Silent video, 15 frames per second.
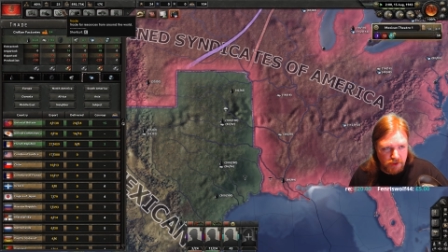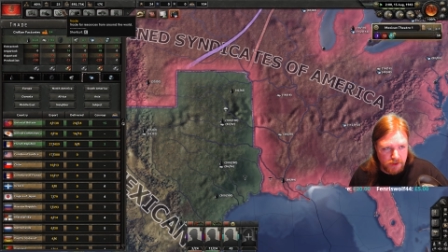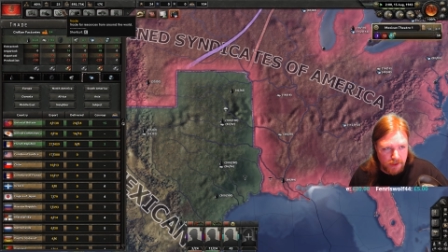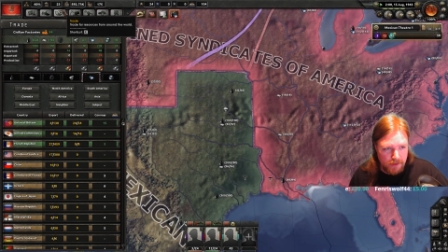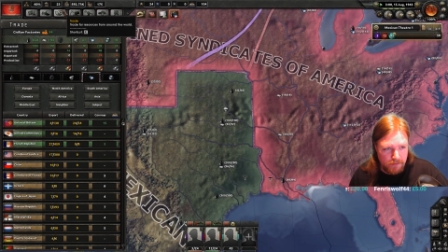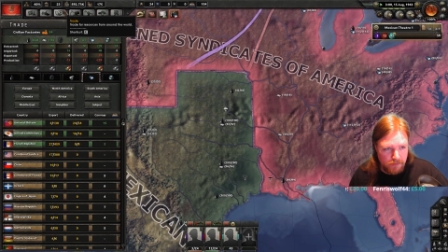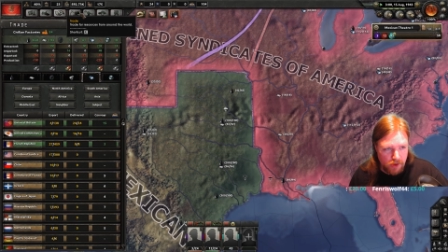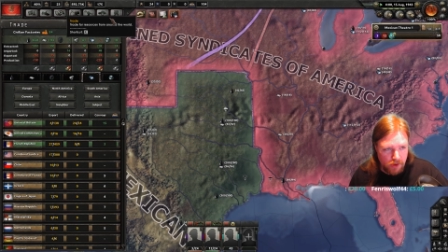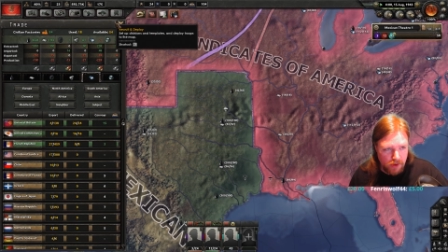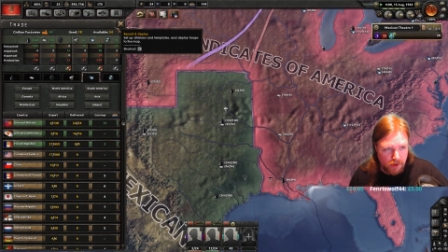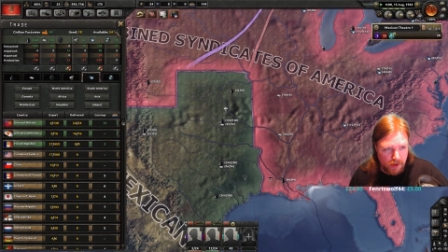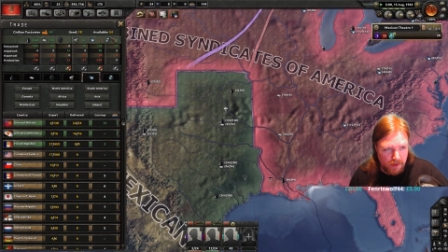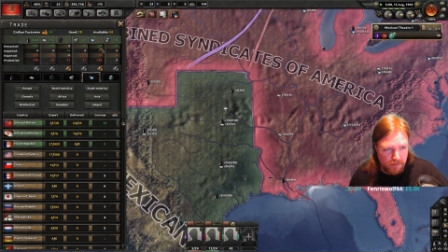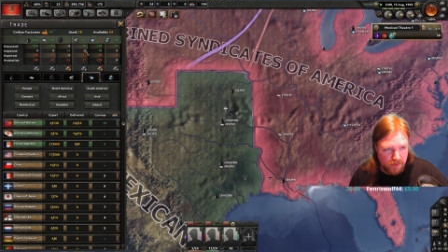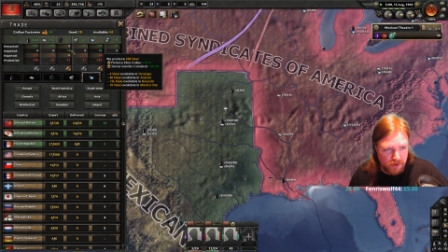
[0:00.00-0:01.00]
Am
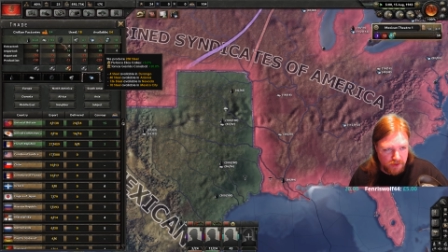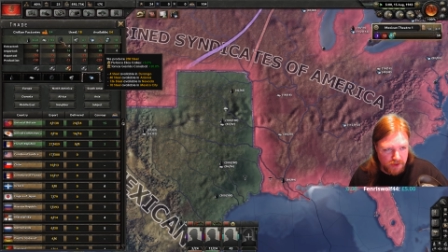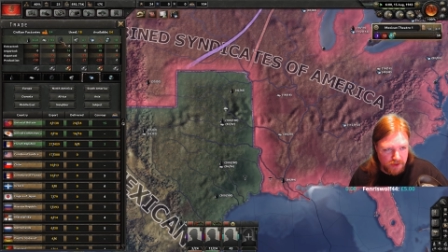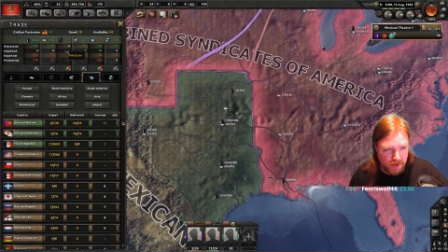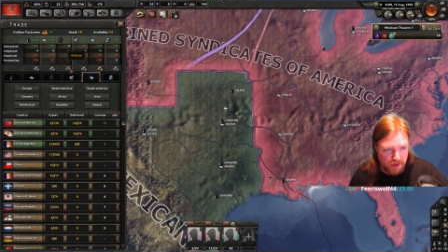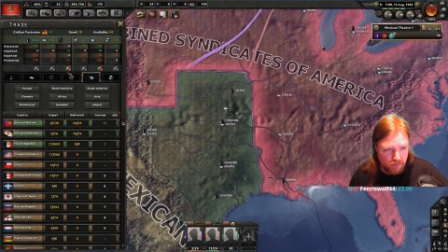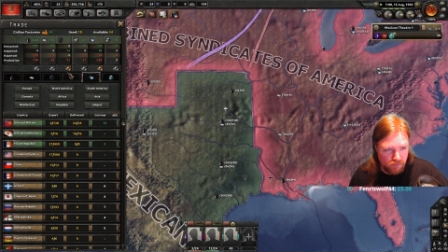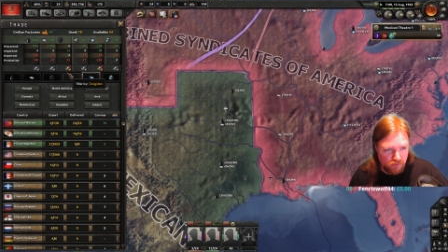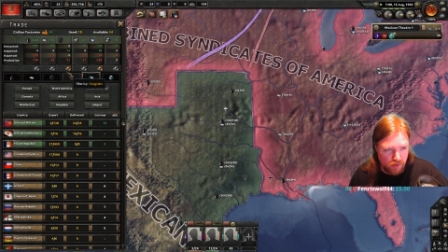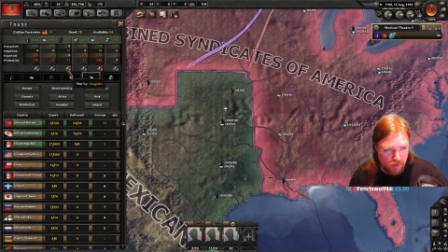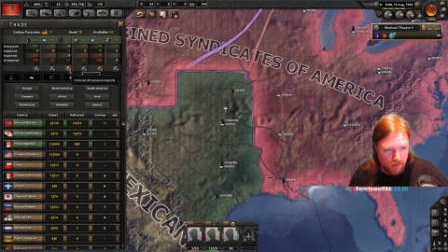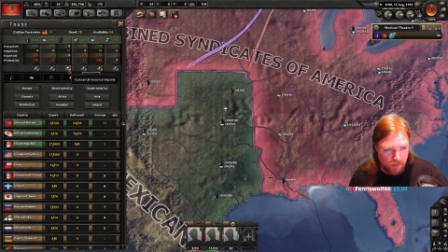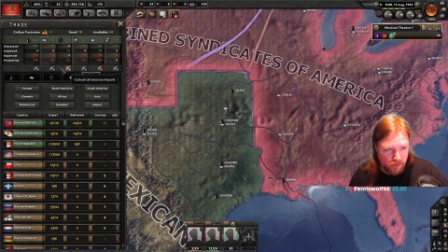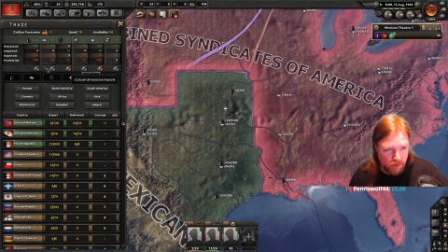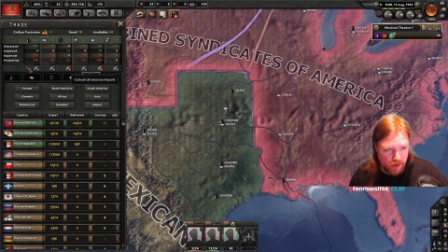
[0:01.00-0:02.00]
I producing
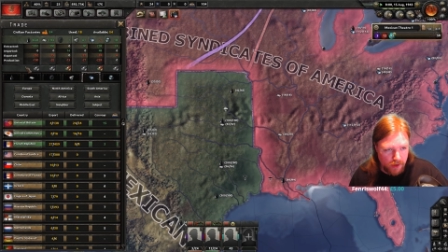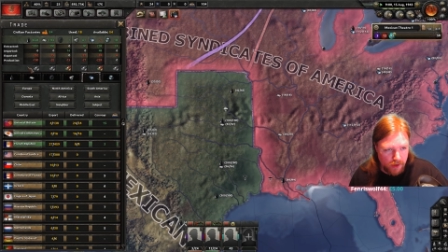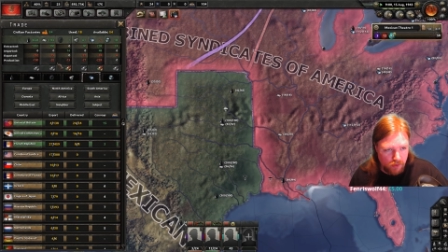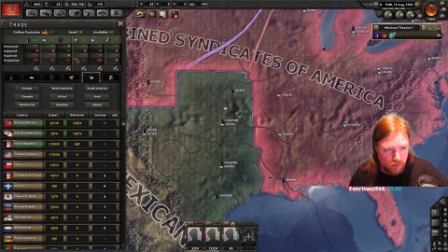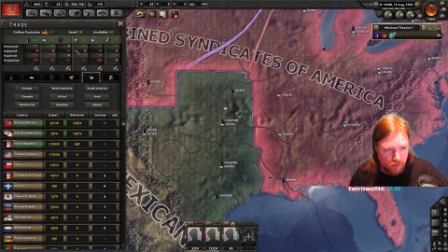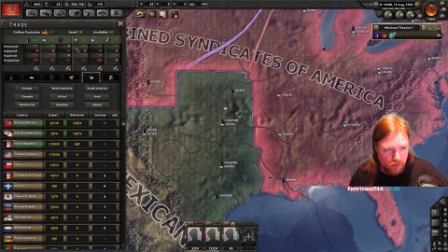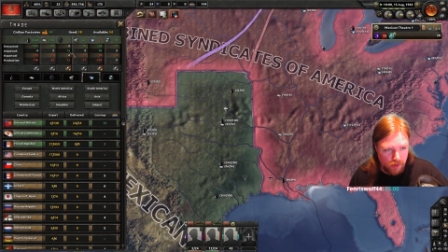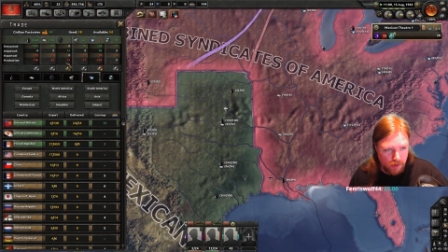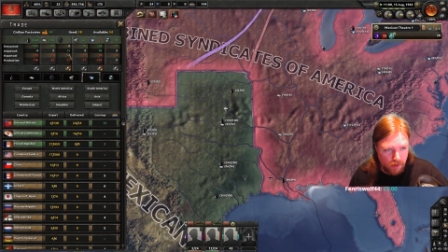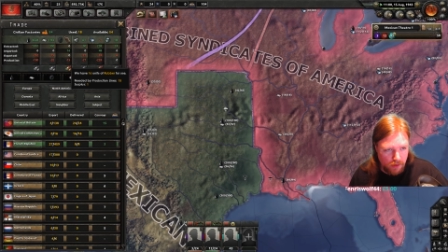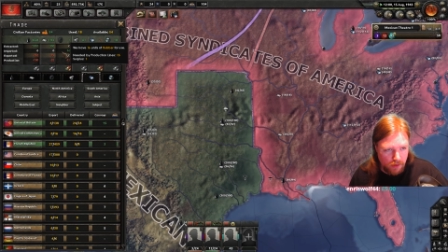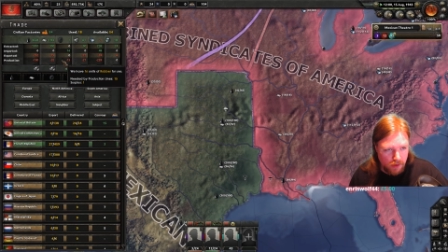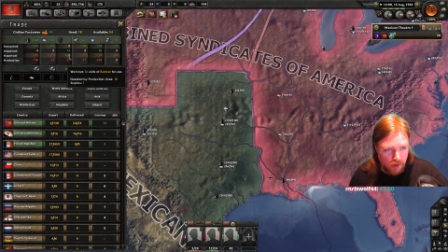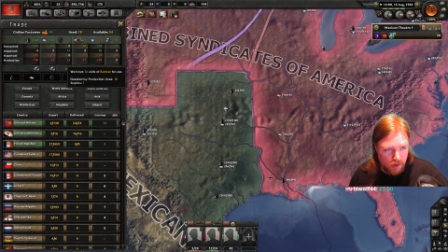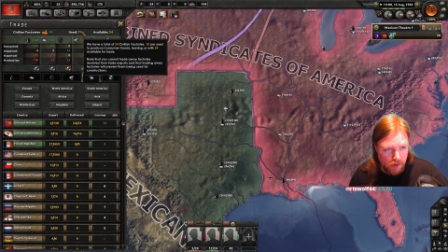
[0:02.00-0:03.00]
rubber and oil?
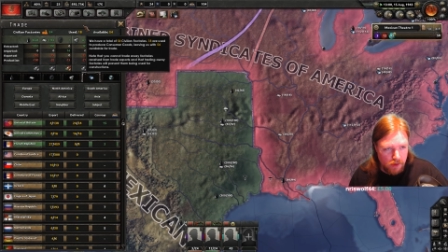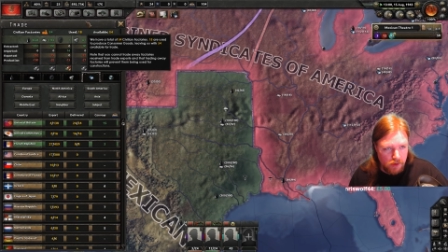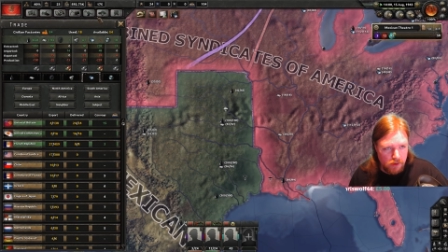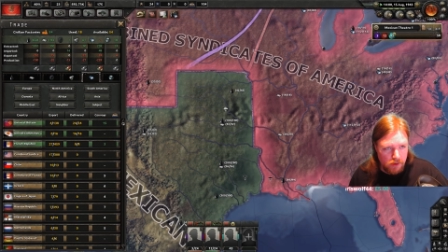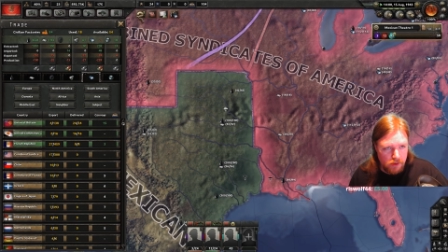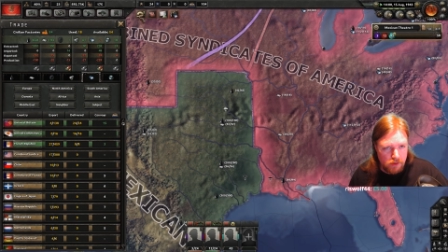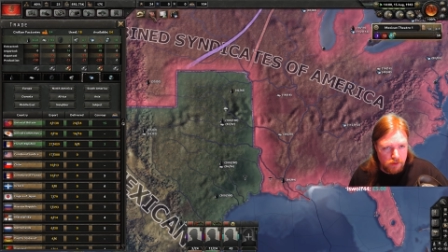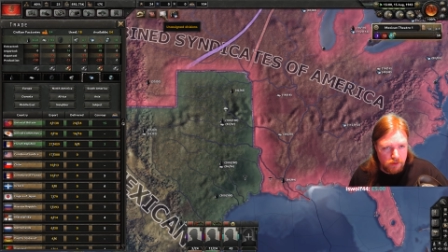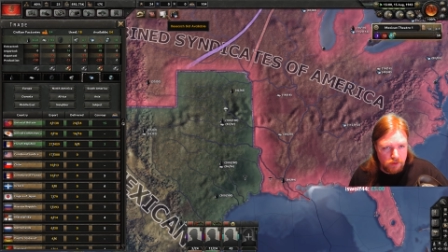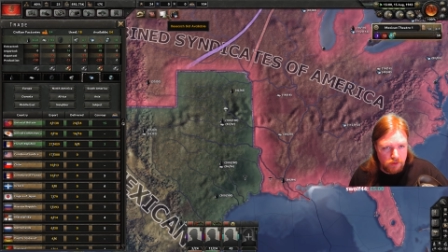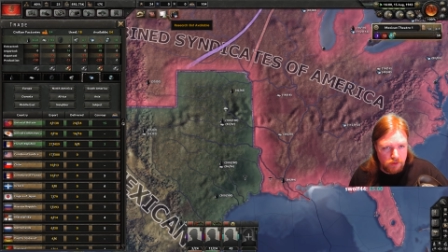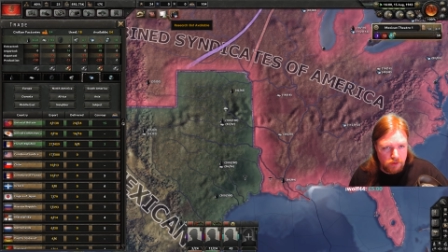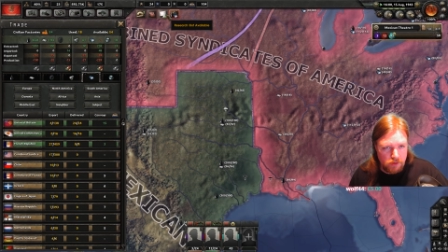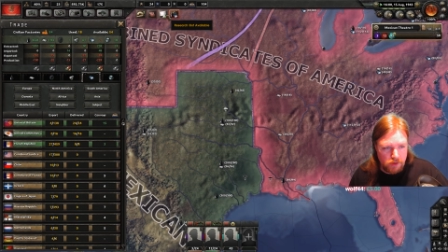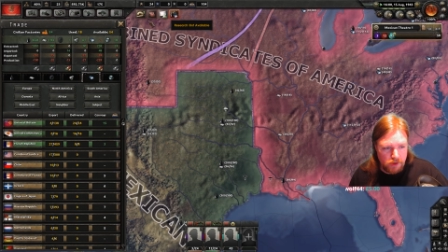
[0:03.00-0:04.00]

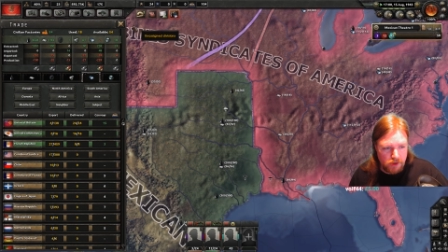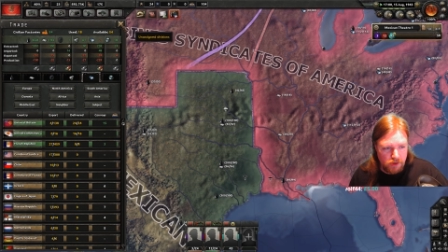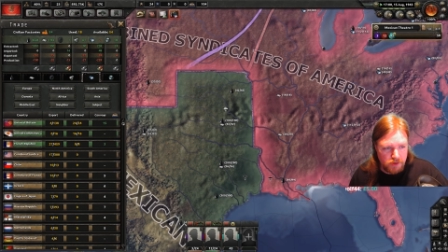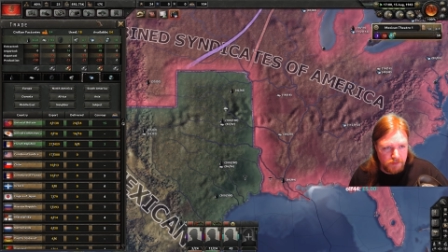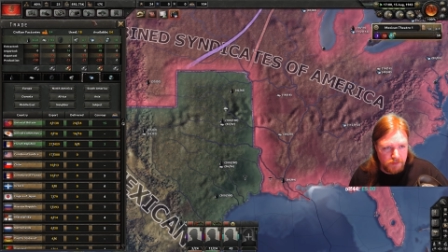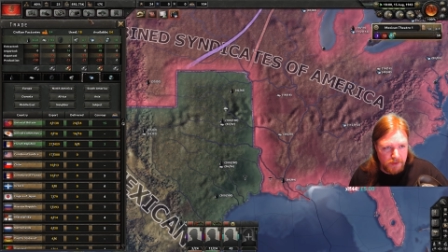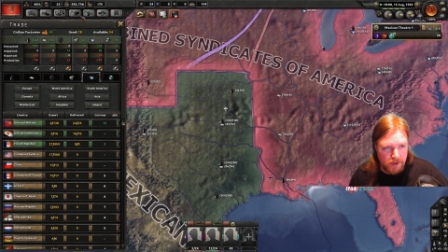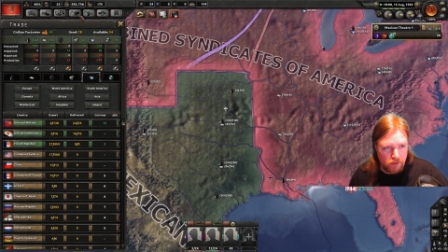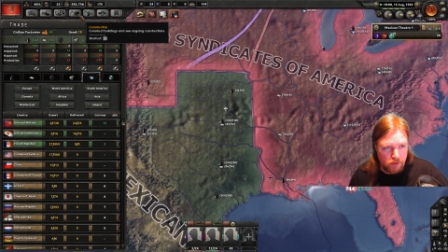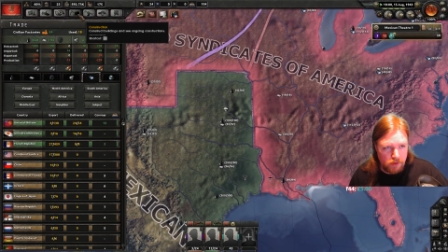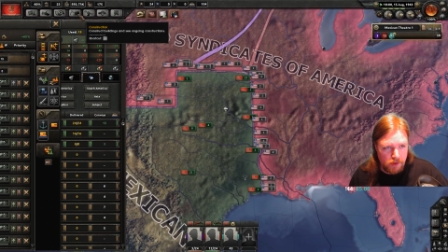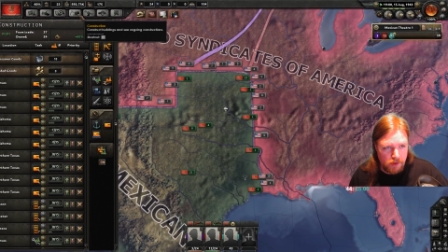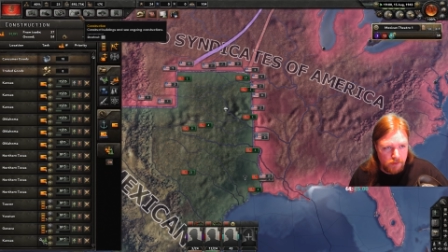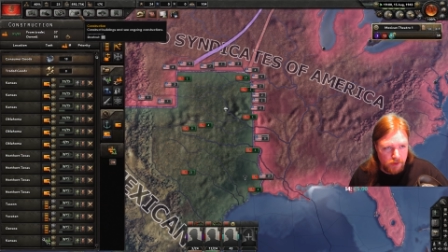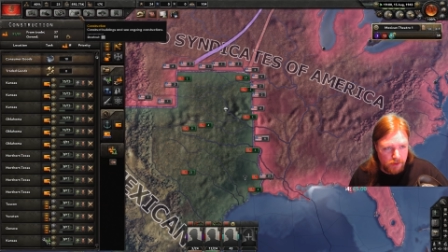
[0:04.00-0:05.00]
Not a huge amount.
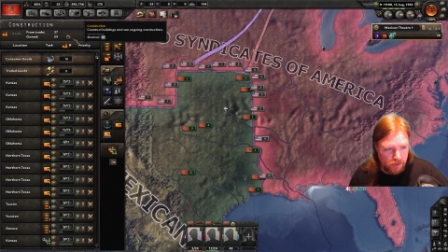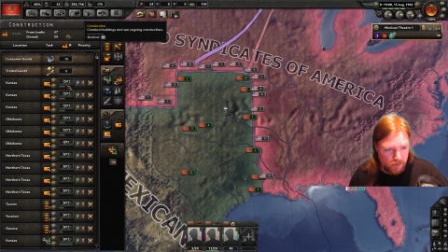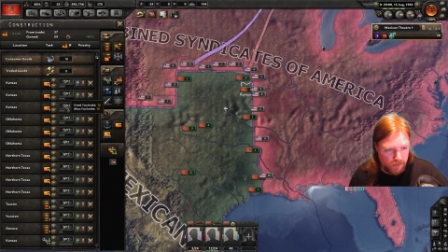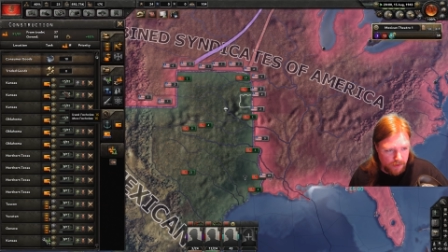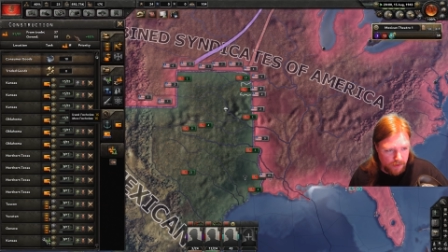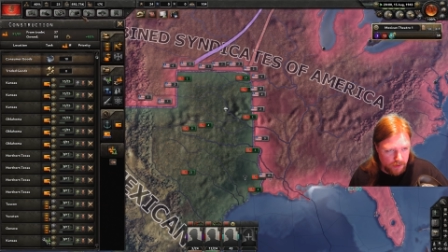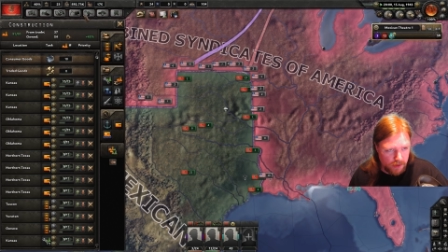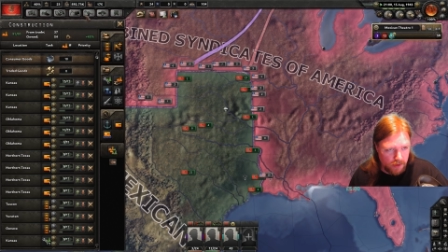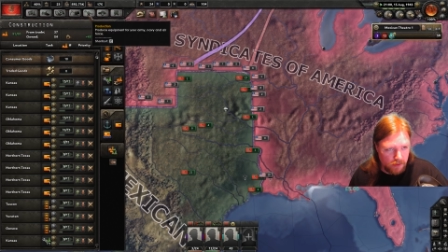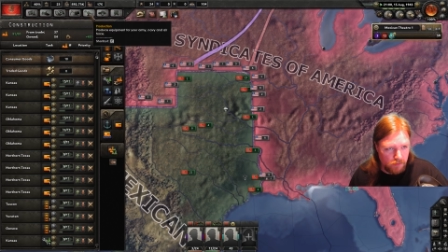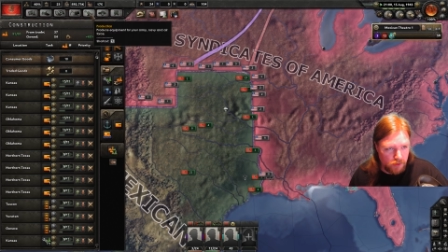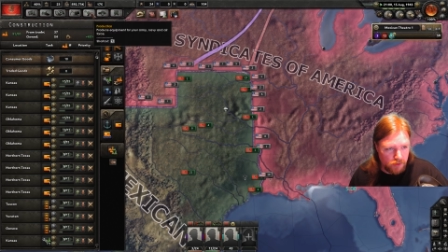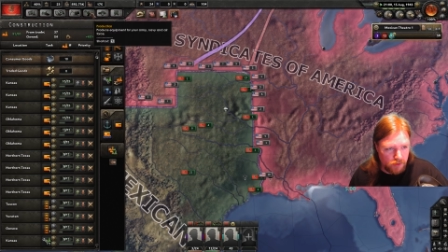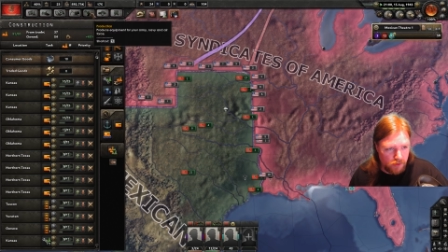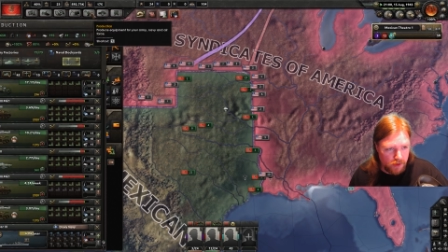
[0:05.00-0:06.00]
Am I building
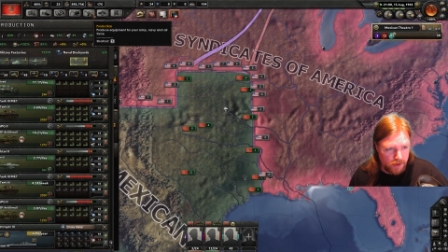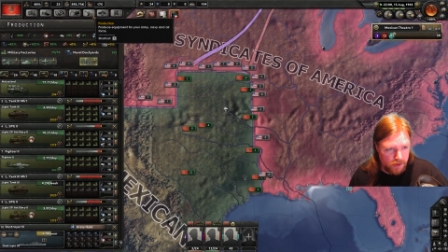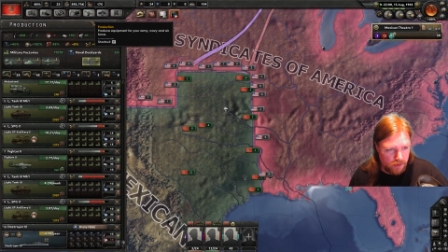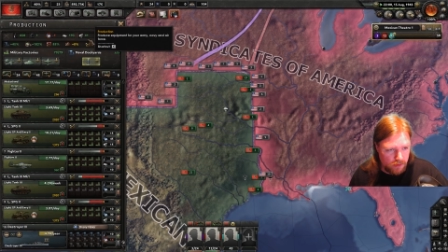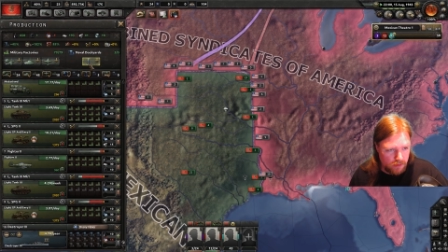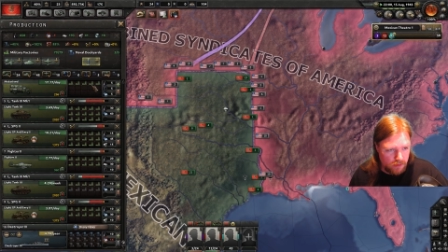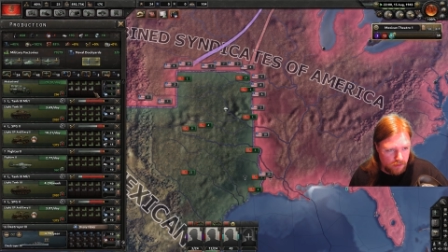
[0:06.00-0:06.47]
motorized?